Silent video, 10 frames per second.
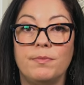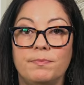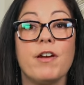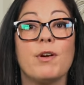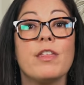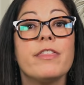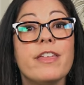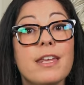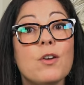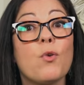Very
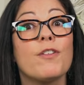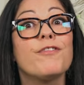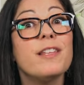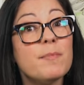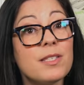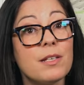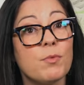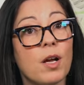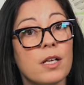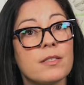thin or flimsy
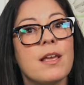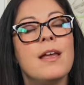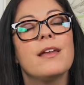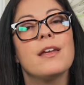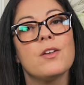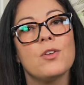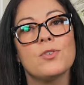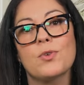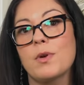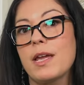rugs can
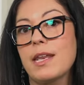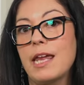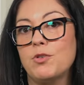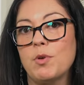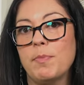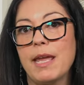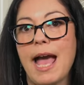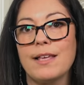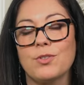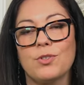also create a tripping
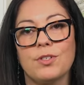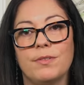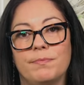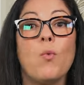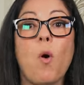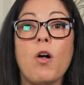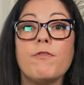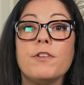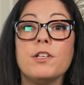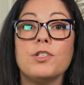hazard. Wall
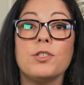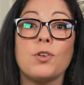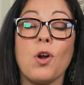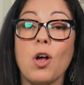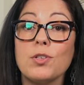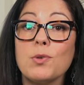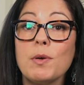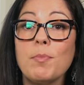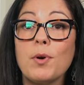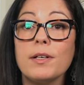finishes are also
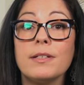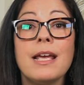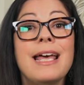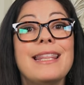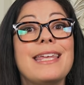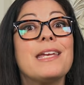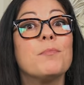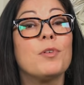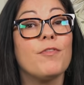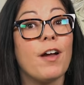important. They
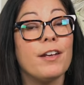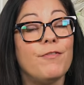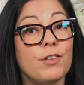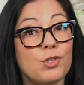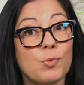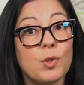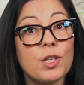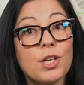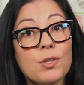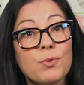can provide visual
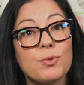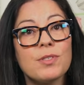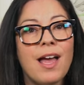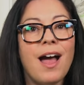cues.